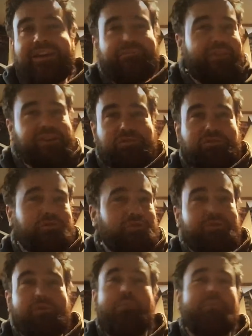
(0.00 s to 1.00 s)
investors
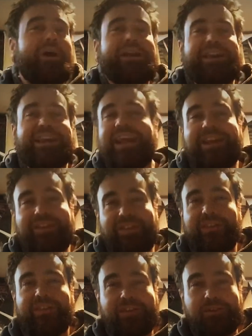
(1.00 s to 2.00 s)
will throw money at
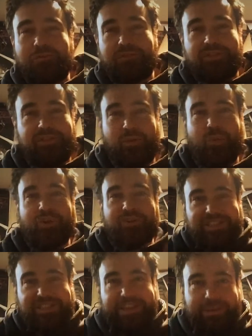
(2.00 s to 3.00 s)
anything that uses the
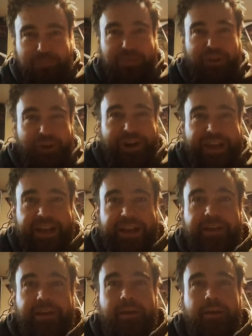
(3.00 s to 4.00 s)
words deep learning.